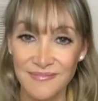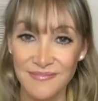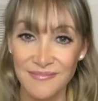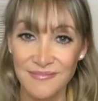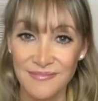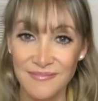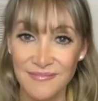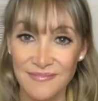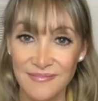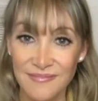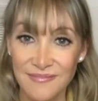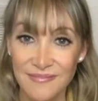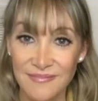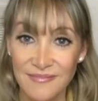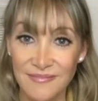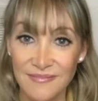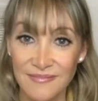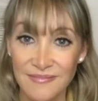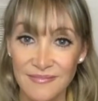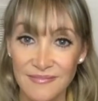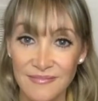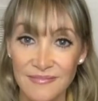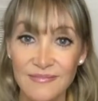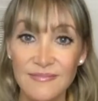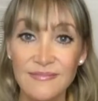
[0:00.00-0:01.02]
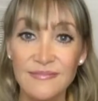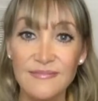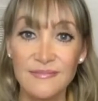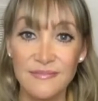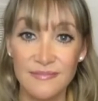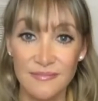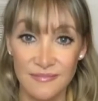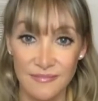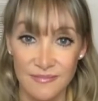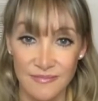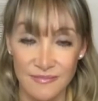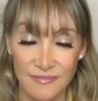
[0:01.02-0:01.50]

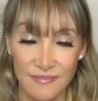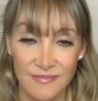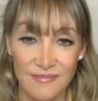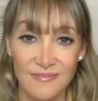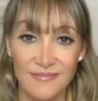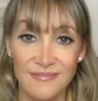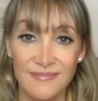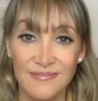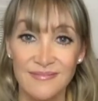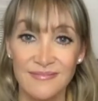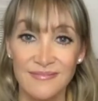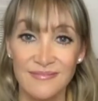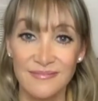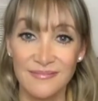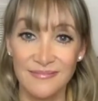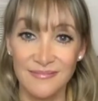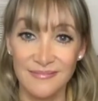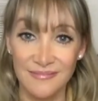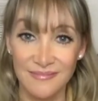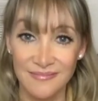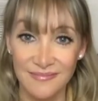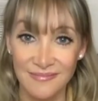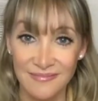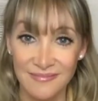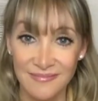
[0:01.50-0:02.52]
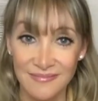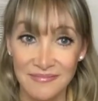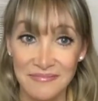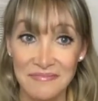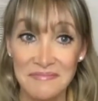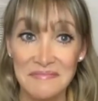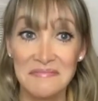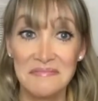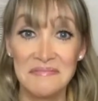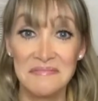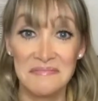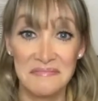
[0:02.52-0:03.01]

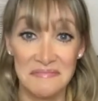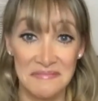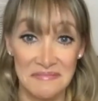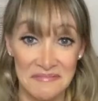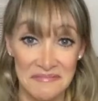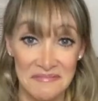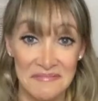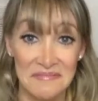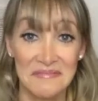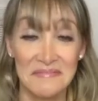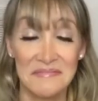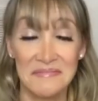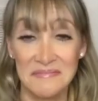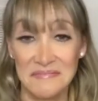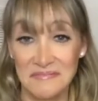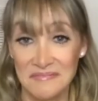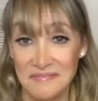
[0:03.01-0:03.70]
(not speaking)